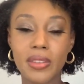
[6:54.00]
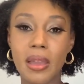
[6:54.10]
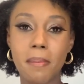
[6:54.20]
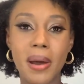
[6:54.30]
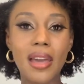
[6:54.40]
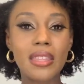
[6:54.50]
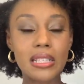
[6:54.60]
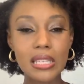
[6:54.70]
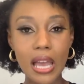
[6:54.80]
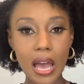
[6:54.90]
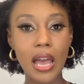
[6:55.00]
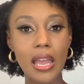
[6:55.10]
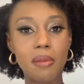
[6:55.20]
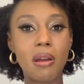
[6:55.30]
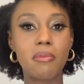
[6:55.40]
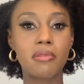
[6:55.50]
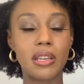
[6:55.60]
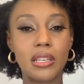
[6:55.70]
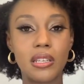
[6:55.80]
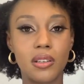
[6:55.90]
And by the time I'm
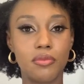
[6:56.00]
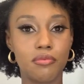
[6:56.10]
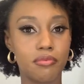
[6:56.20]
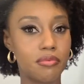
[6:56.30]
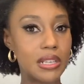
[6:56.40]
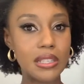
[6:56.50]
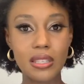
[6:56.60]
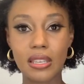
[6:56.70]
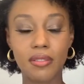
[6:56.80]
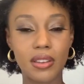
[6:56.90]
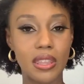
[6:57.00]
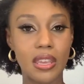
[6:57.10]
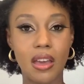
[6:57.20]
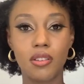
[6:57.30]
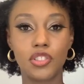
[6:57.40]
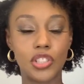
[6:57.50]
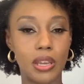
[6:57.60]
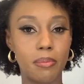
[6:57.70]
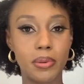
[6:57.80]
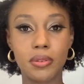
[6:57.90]
ready to rinse everything out,
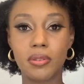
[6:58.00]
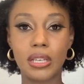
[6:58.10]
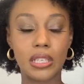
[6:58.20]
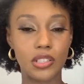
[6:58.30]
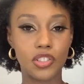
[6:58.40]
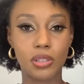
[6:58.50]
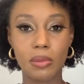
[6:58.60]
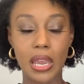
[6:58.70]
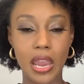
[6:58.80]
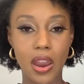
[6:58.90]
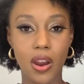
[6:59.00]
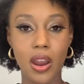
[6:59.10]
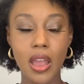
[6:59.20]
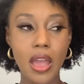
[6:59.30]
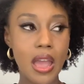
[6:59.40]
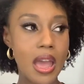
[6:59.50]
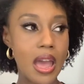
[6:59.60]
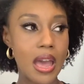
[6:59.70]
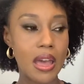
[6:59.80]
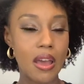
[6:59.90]
shampoo and condition my hair,
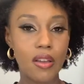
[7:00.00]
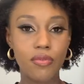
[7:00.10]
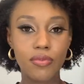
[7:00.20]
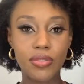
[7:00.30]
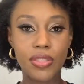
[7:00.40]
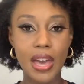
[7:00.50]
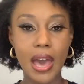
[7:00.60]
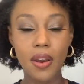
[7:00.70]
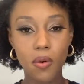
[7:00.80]
that